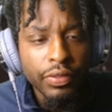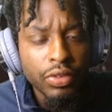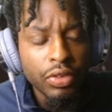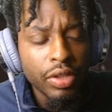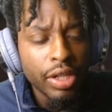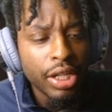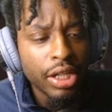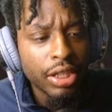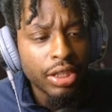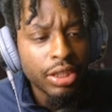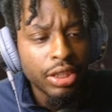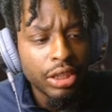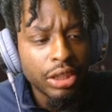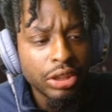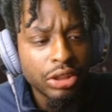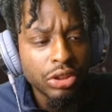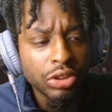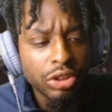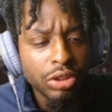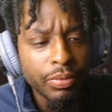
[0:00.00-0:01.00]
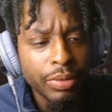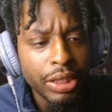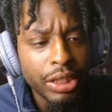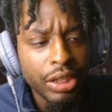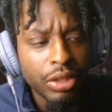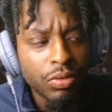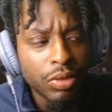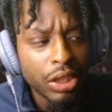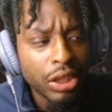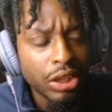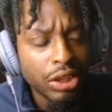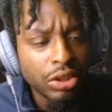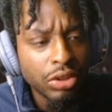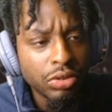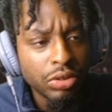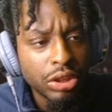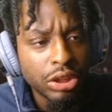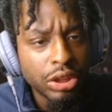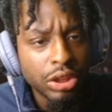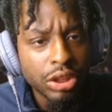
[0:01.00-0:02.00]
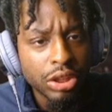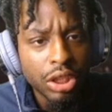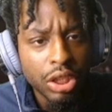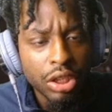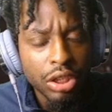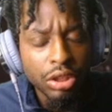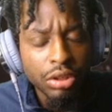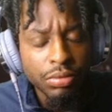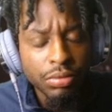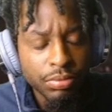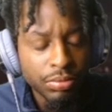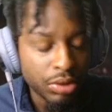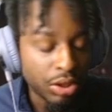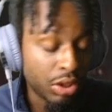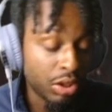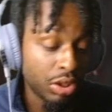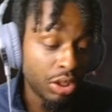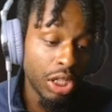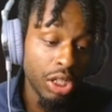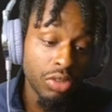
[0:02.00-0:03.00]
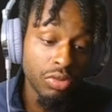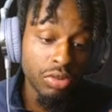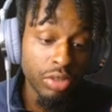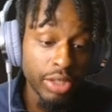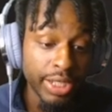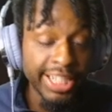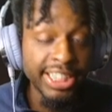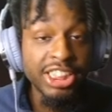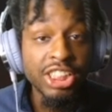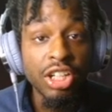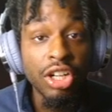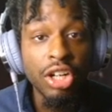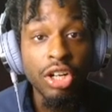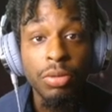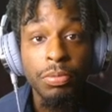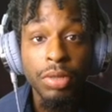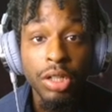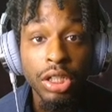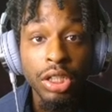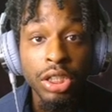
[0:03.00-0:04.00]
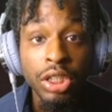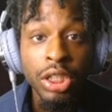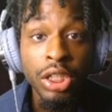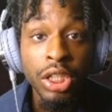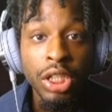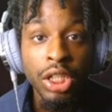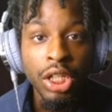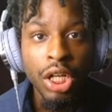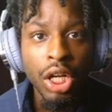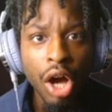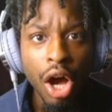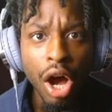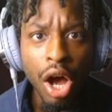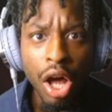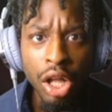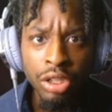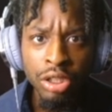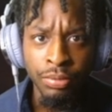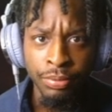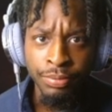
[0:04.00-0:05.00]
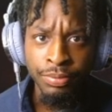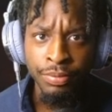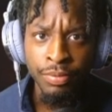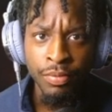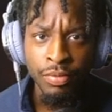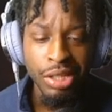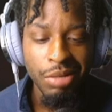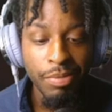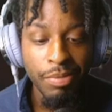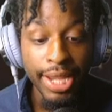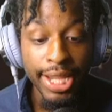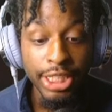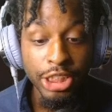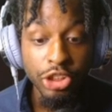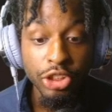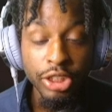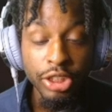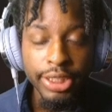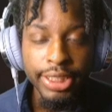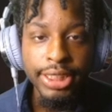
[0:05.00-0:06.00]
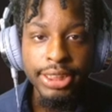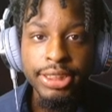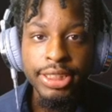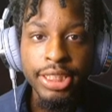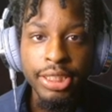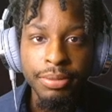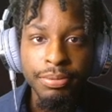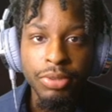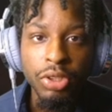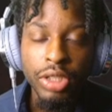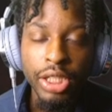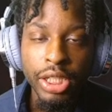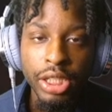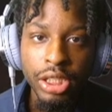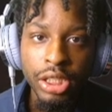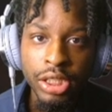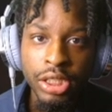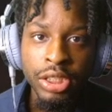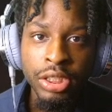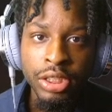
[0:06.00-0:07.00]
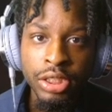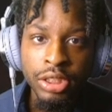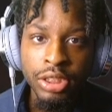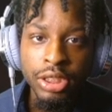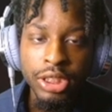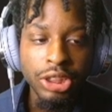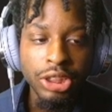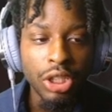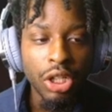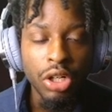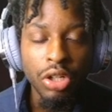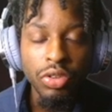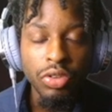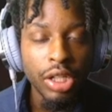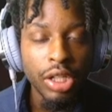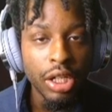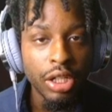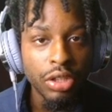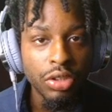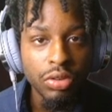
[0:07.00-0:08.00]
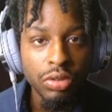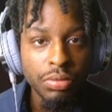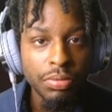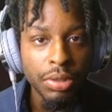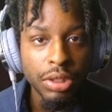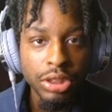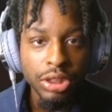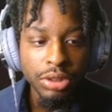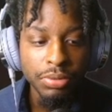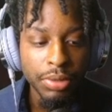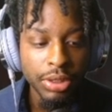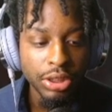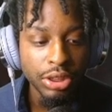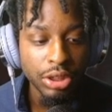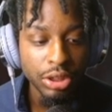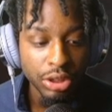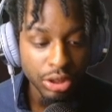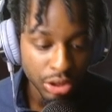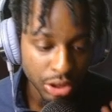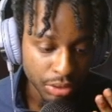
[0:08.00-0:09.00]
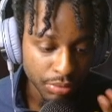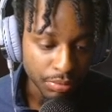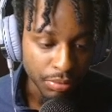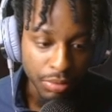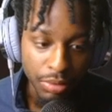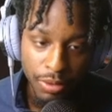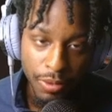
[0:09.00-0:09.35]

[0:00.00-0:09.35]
you had a other social media, why didn't you just call? Bro, I don't get y'all, bro. Call them. Make sure it's them, okay? That's all you gotta do, bro. Just make sure it's them.